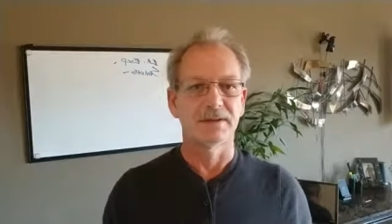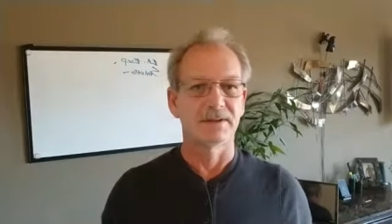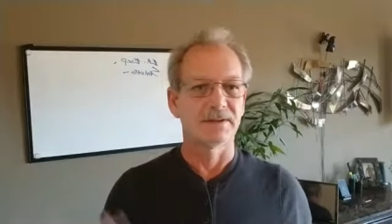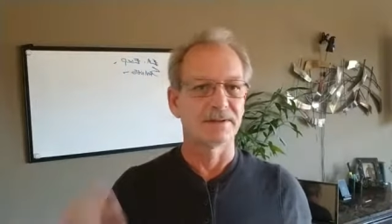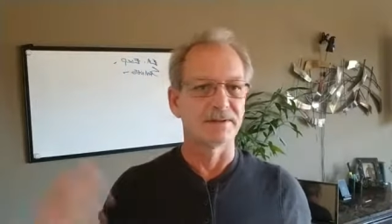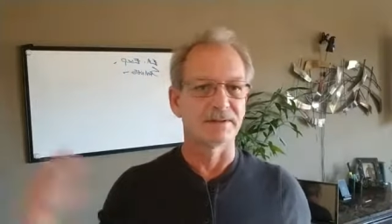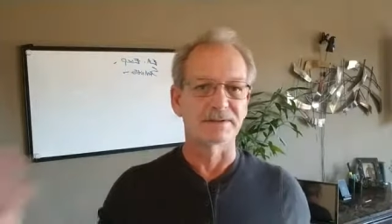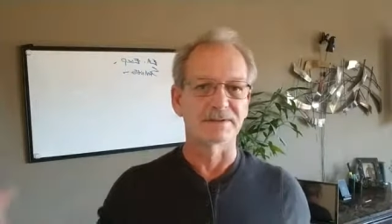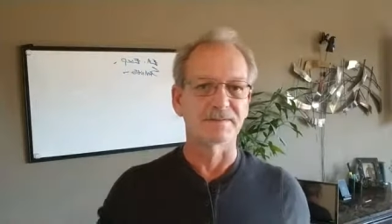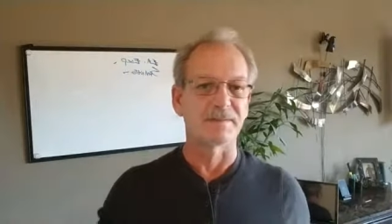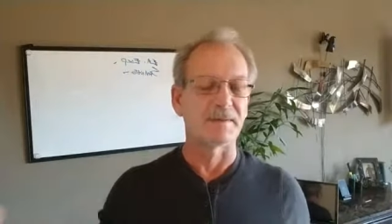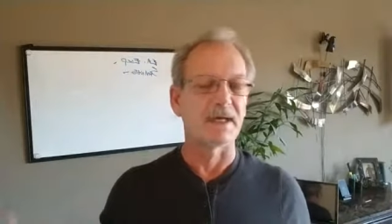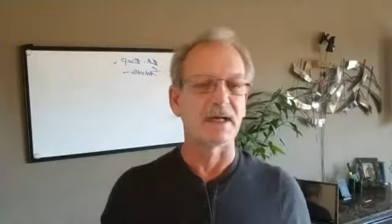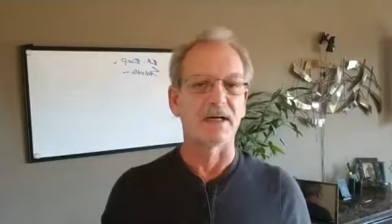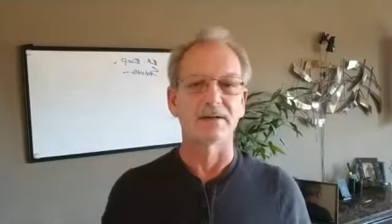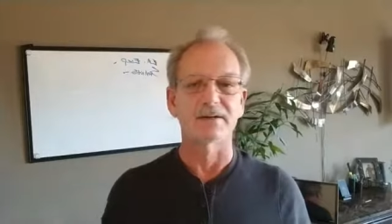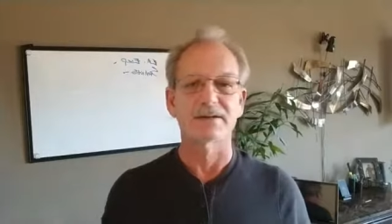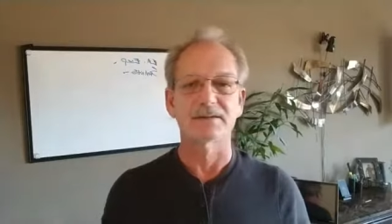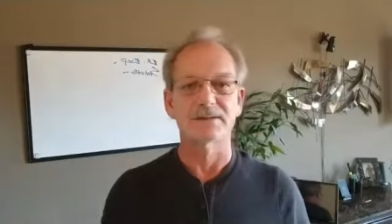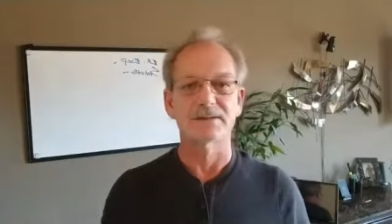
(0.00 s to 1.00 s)
your
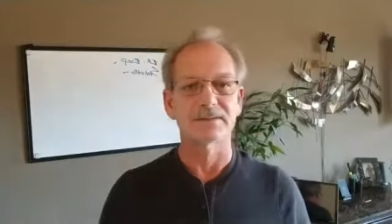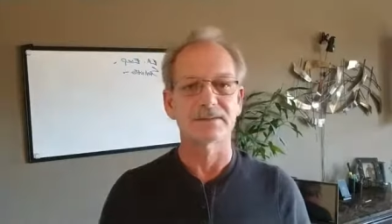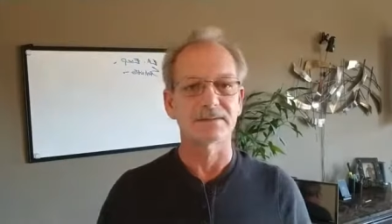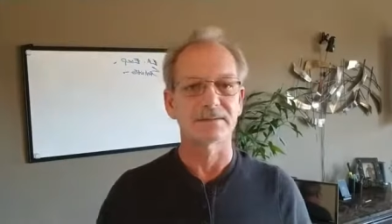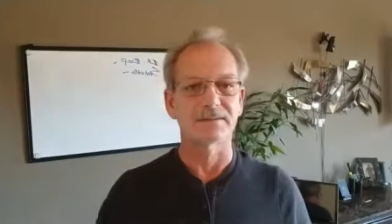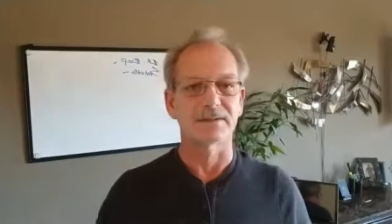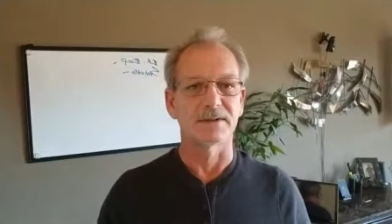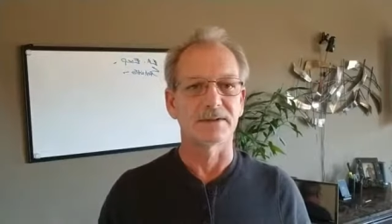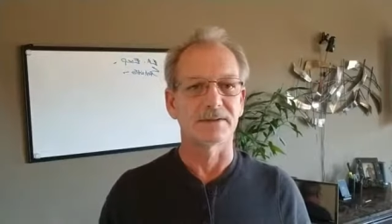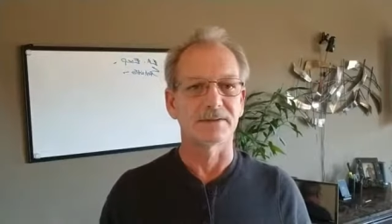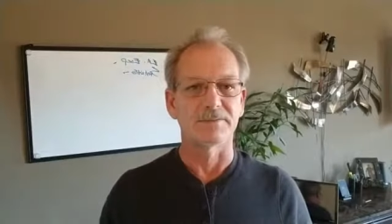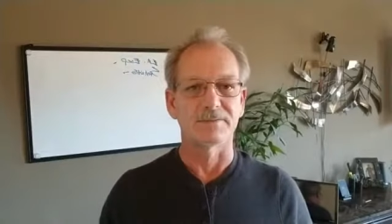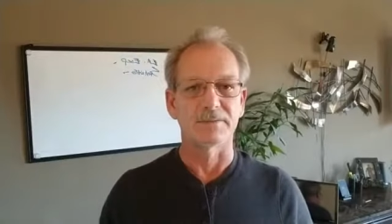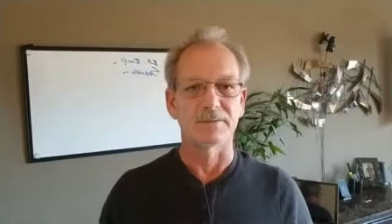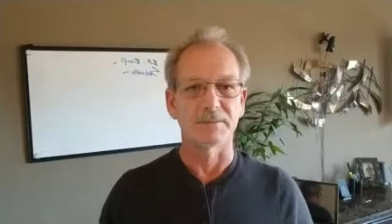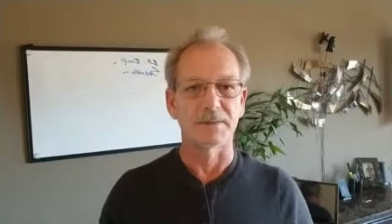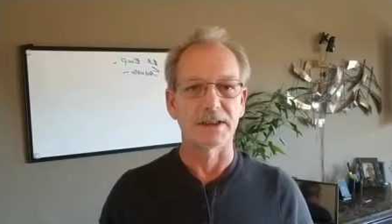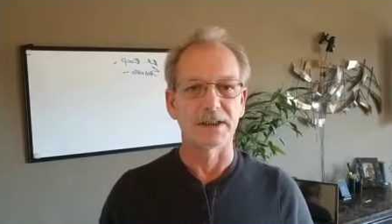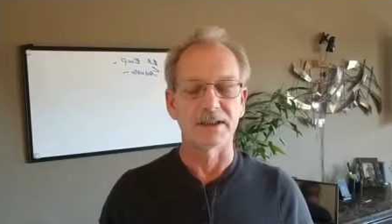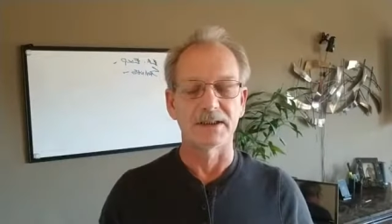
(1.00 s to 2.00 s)
spouse over
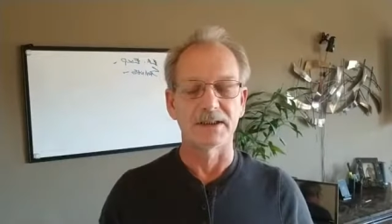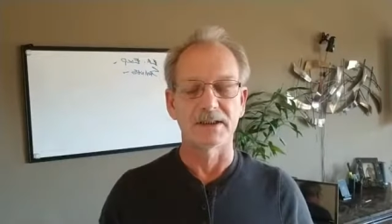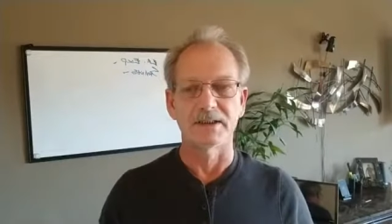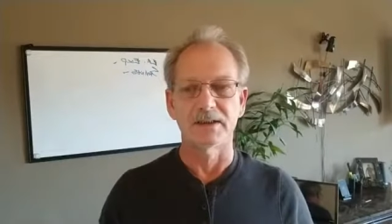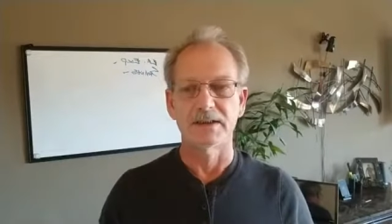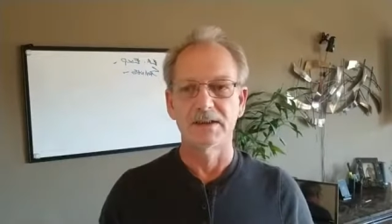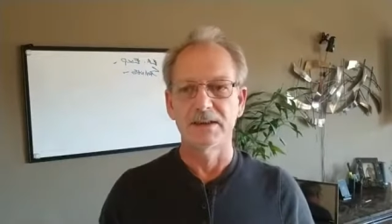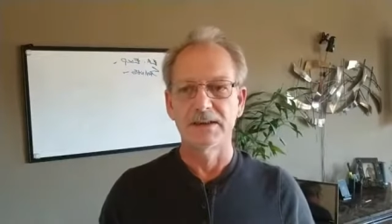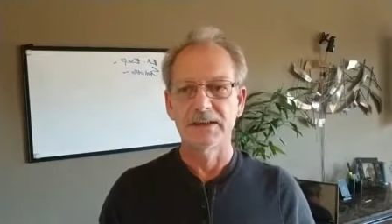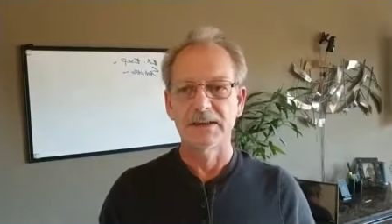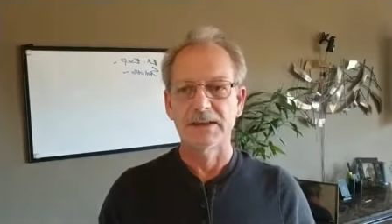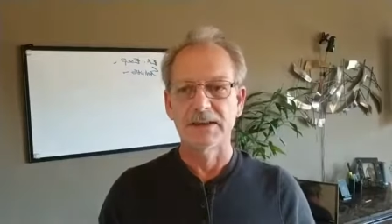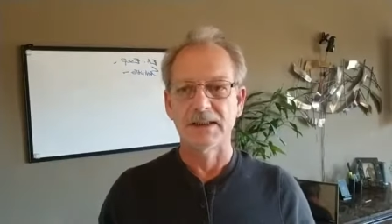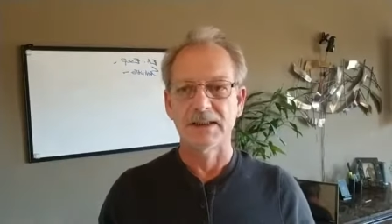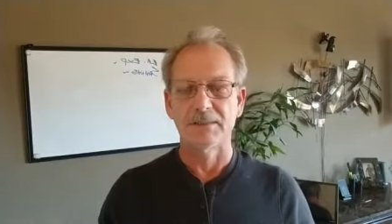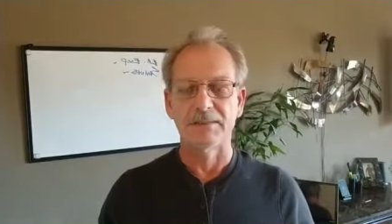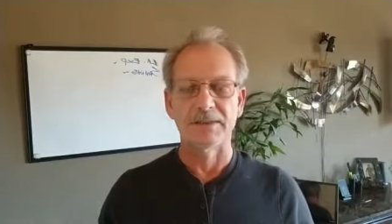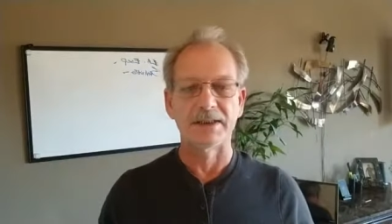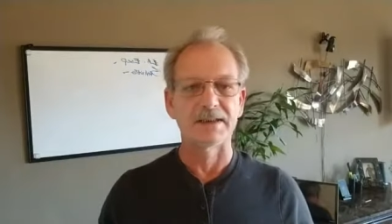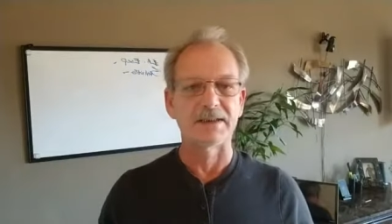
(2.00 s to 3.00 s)
money? How
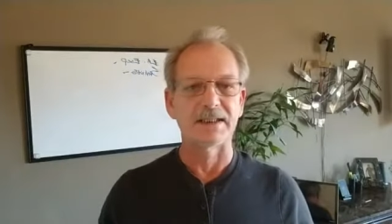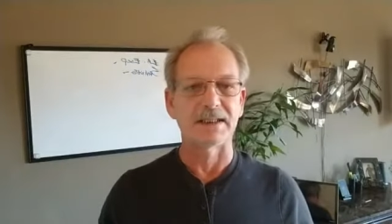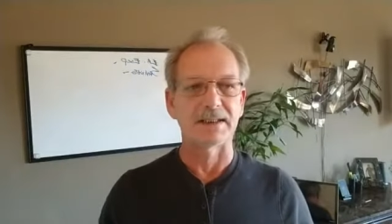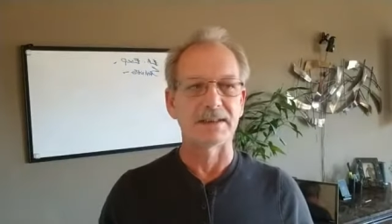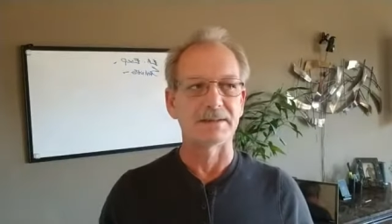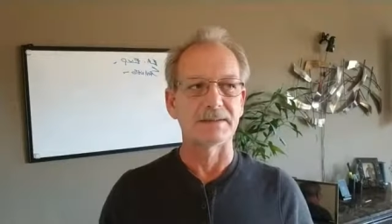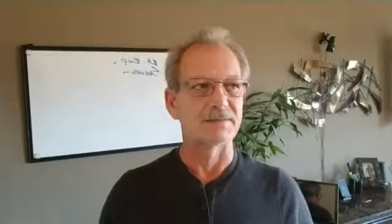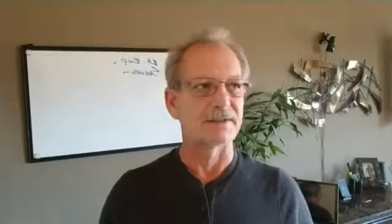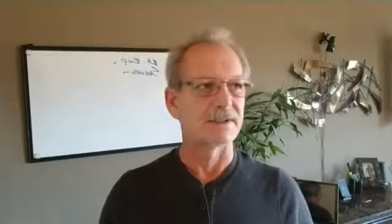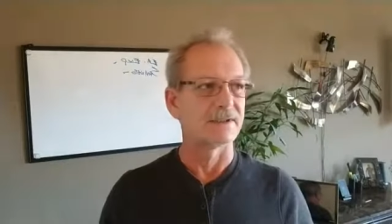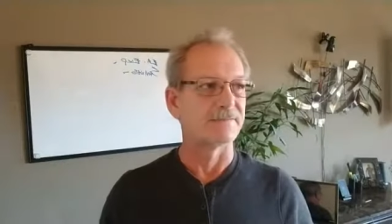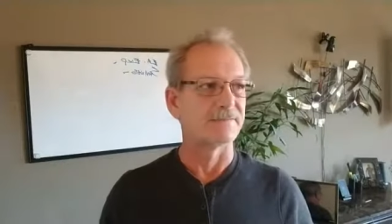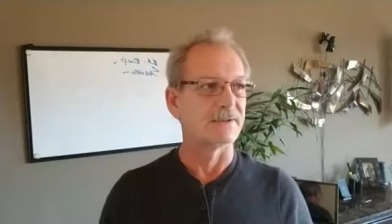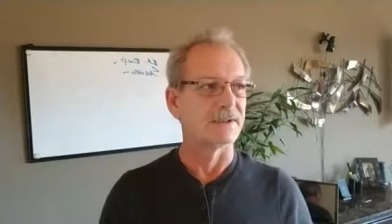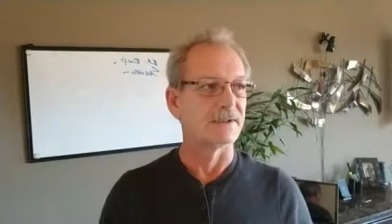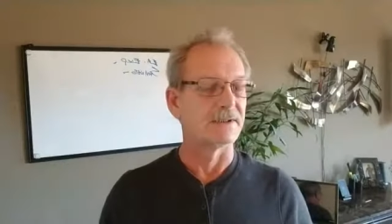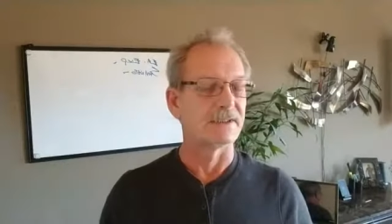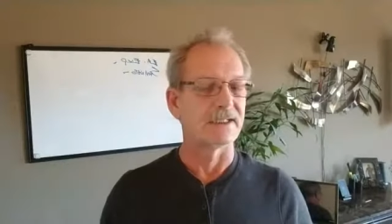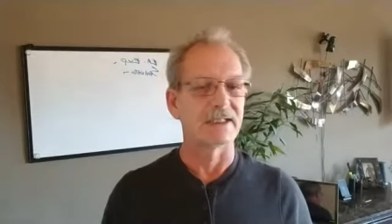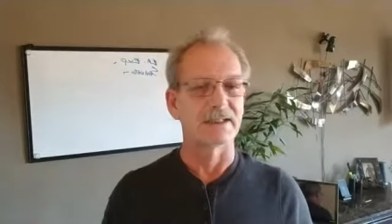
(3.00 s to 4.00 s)
many times have
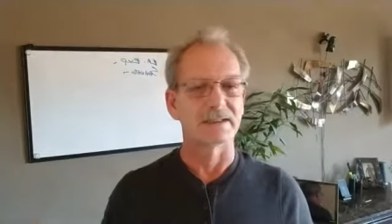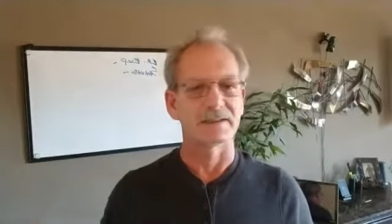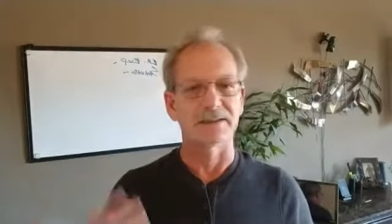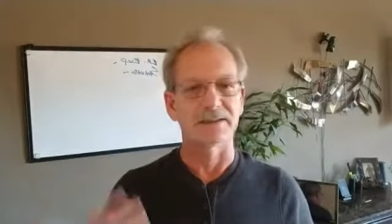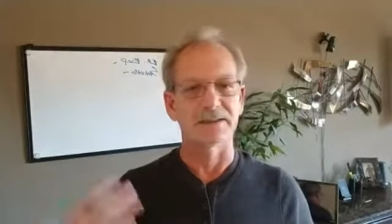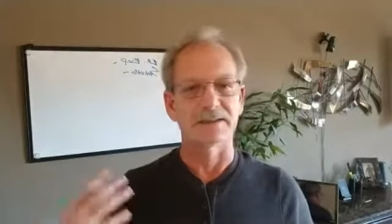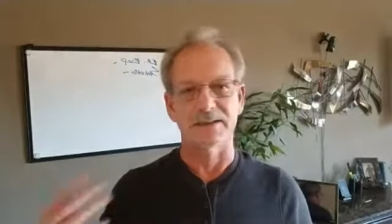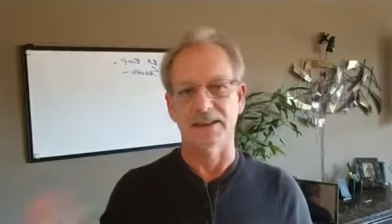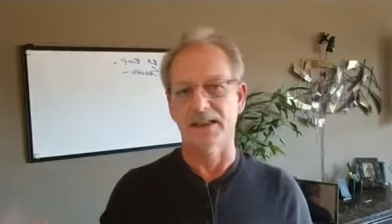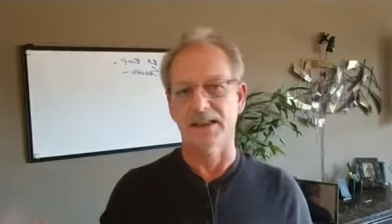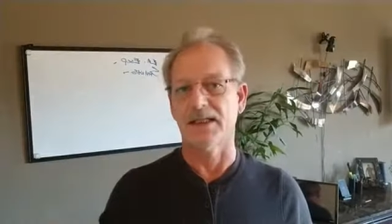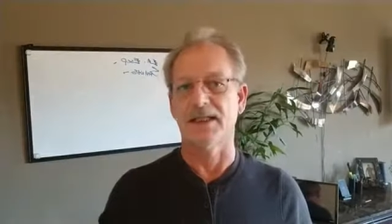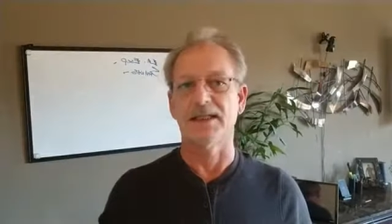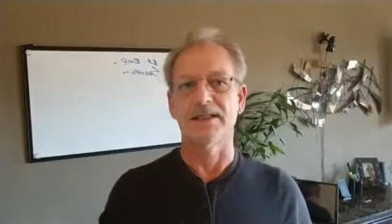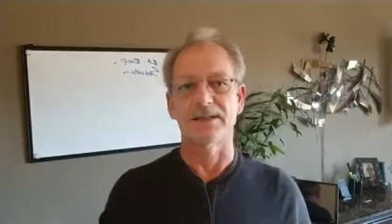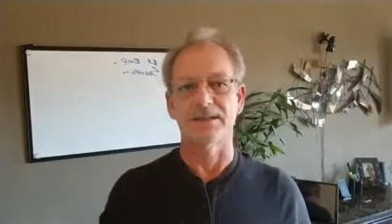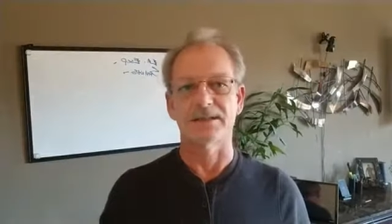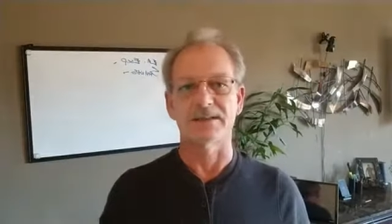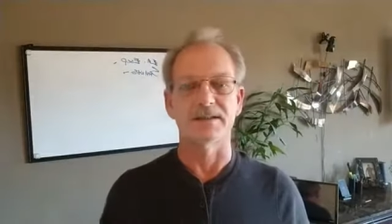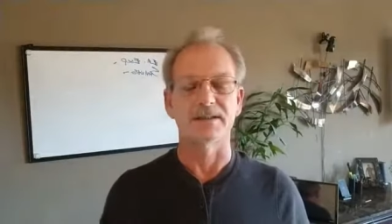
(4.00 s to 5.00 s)
you had to deny
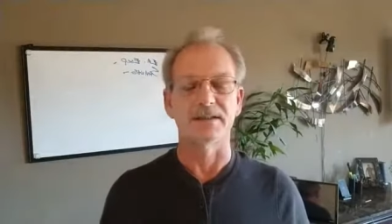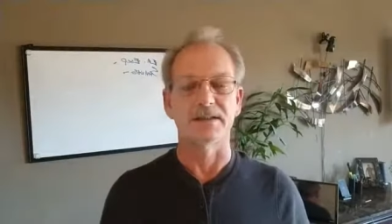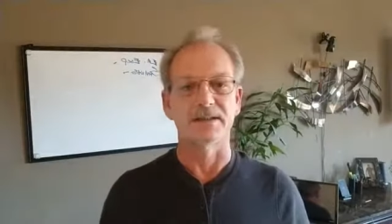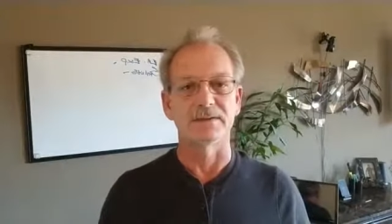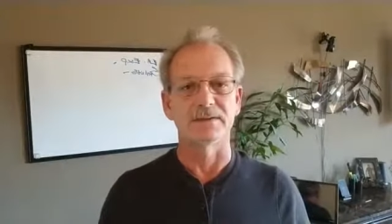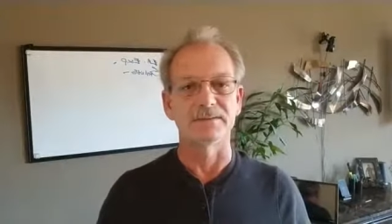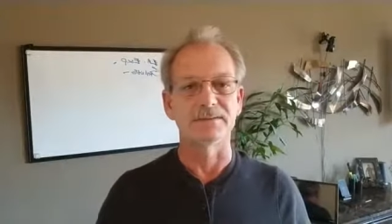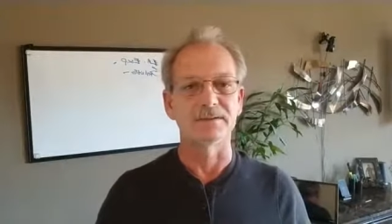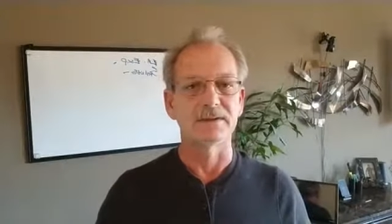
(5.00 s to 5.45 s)
yourself